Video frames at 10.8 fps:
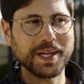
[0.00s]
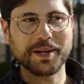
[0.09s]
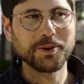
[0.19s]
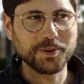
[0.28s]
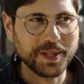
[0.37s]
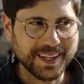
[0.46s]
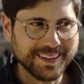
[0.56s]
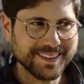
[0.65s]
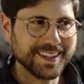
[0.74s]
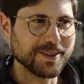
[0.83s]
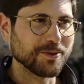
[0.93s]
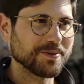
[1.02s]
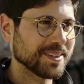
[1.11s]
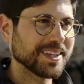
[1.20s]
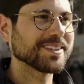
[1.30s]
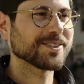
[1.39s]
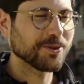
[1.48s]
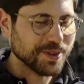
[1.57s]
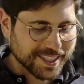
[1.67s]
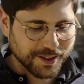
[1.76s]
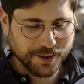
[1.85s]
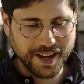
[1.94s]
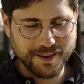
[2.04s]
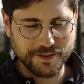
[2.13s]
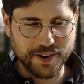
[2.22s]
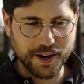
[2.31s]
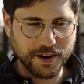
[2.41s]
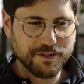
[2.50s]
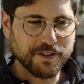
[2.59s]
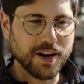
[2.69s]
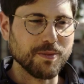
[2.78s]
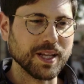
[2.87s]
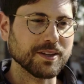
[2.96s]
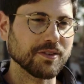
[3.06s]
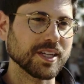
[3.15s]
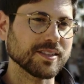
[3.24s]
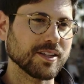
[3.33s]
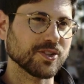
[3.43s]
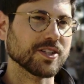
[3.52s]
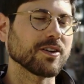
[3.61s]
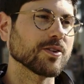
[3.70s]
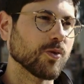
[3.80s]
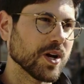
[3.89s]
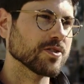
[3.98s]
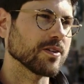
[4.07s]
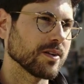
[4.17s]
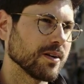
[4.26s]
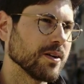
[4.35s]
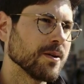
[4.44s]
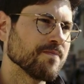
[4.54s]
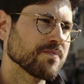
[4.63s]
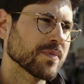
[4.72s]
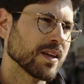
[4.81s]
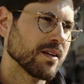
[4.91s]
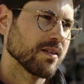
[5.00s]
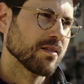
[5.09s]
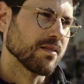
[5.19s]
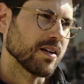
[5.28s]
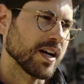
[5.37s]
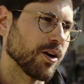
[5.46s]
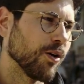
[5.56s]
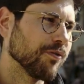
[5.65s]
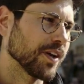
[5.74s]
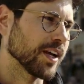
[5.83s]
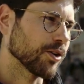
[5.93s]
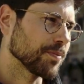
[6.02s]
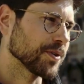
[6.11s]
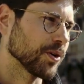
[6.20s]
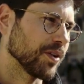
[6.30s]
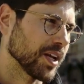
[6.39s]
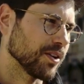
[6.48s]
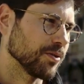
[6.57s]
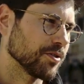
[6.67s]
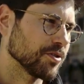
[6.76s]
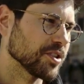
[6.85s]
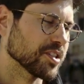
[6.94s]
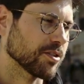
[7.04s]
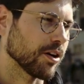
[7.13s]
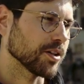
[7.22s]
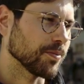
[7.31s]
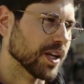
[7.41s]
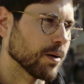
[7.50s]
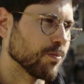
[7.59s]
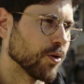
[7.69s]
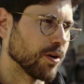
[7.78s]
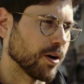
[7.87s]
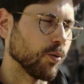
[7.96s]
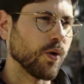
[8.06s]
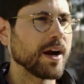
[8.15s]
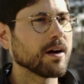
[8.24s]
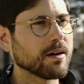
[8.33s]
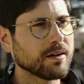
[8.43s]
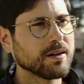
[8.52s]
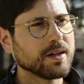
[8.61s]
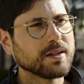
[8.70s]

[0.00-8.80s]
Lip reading: No one really, and so these are kind of very fundamental things that you start to question. And hopefully in crypto, you just start to become more aware.